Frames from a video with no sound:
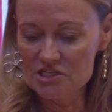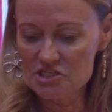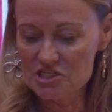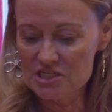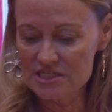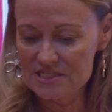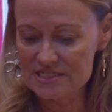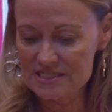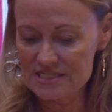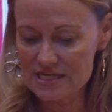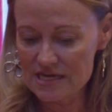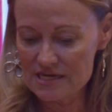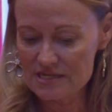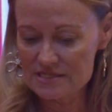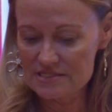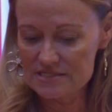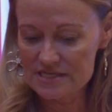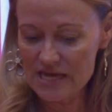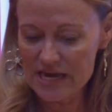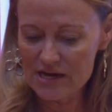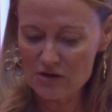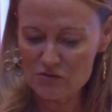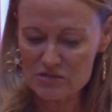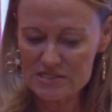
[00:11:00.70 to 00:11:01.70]
she says,
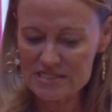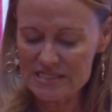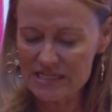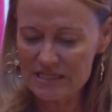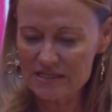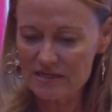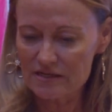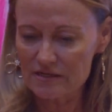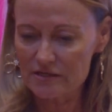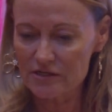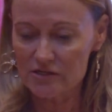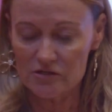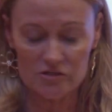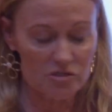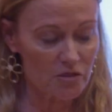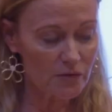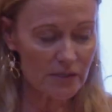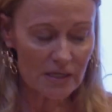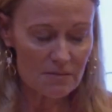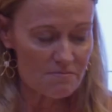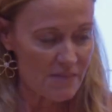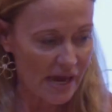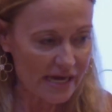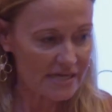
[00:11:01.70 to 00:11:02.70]
"Hey, Christina, you're doing
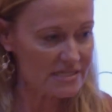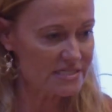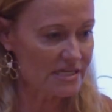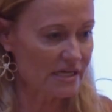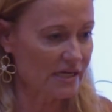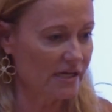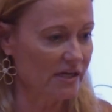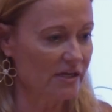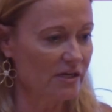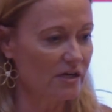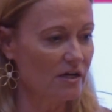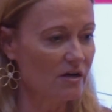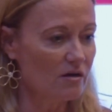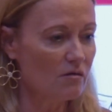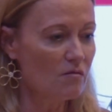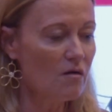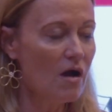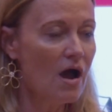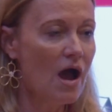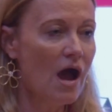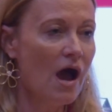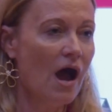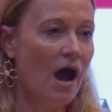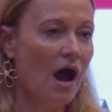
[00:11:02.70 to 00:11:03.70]
amazing, you know?
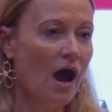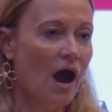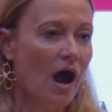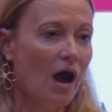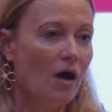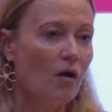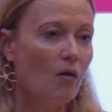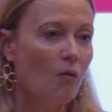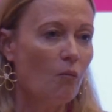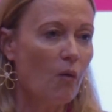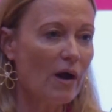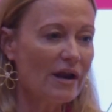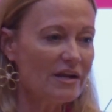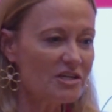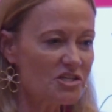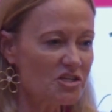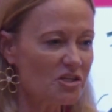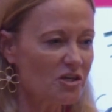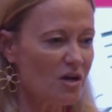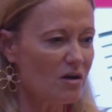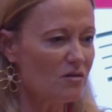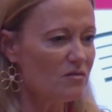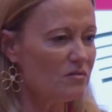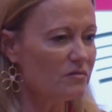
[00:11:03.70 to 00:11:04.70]
Why don't you
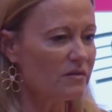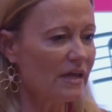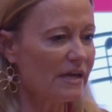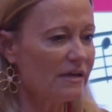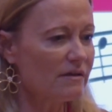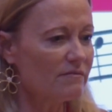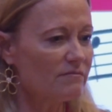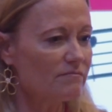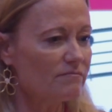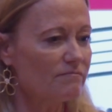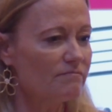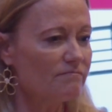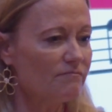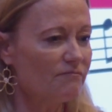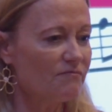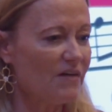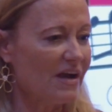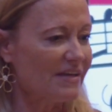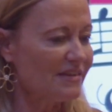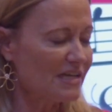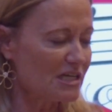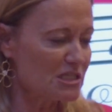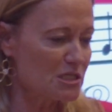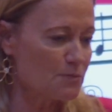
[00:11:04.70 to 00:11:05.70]
go
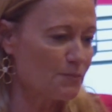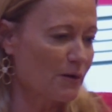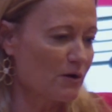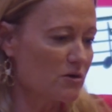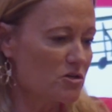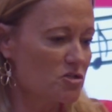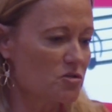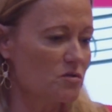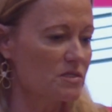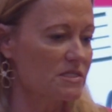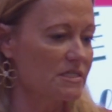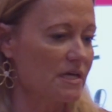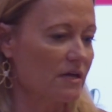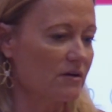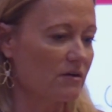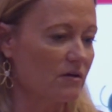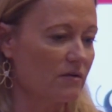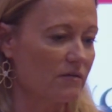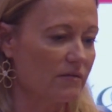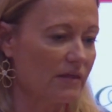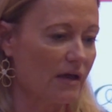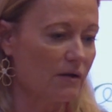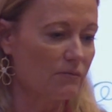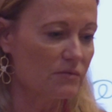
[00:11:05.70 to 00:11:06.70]
find that spiritual
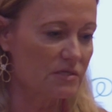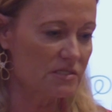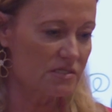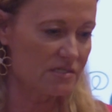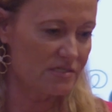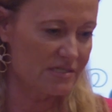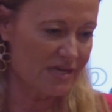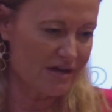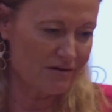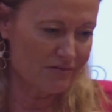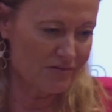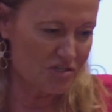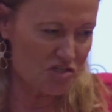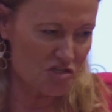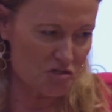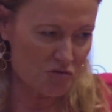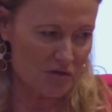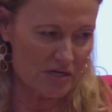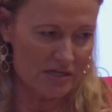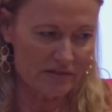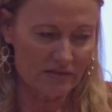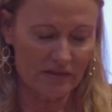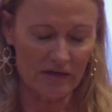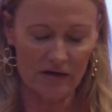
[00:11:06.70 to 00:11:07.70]
center that was down the
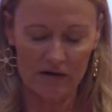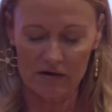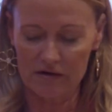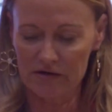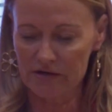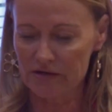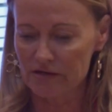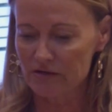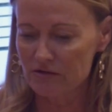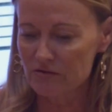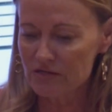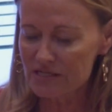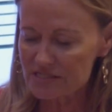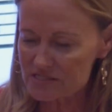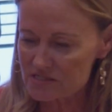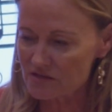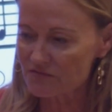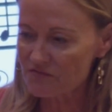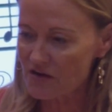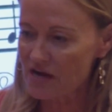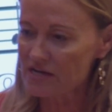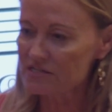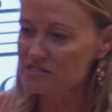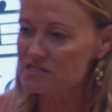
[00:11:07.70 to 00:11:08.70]
street there? You need to
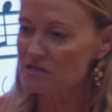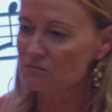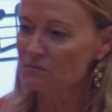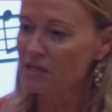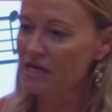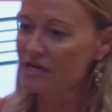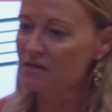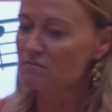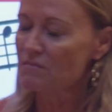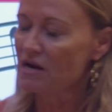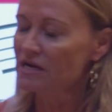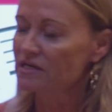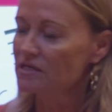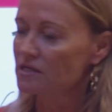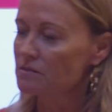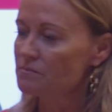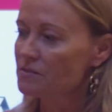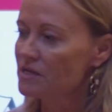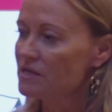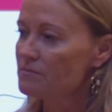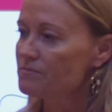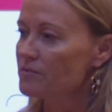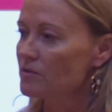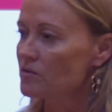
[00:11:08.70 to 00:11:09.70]
find some like-minded
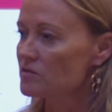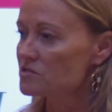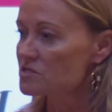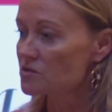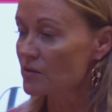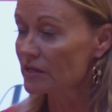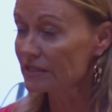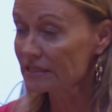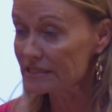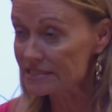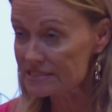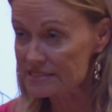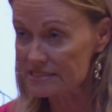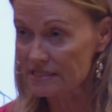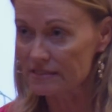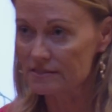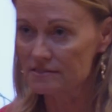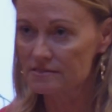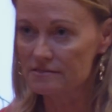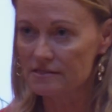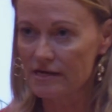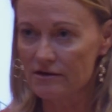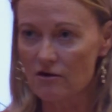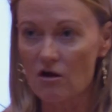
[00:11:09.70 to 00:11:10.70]
people." So I
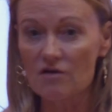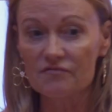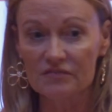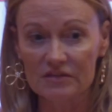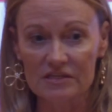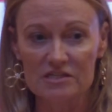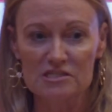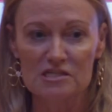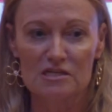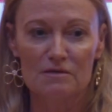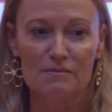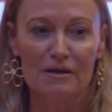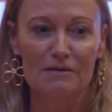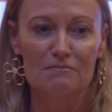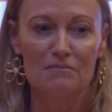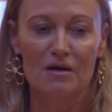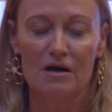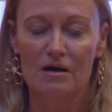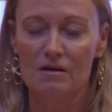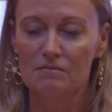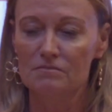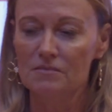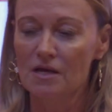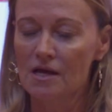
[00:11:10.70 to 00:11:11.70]
listened. I often listen to my
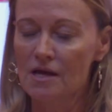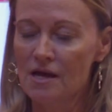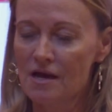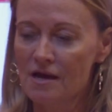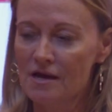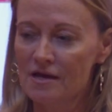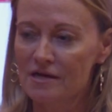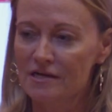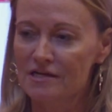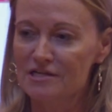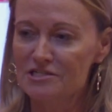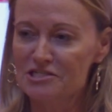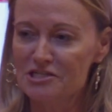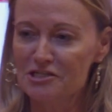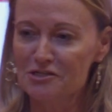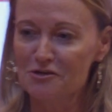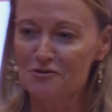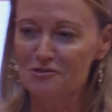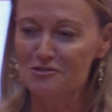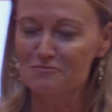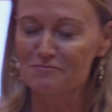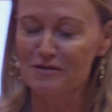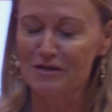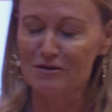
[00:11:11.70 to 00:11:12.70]
mom because she
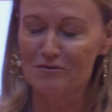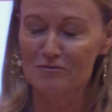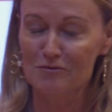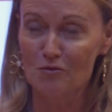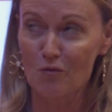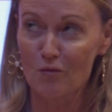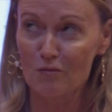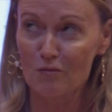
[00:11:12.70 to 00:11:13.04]
knows me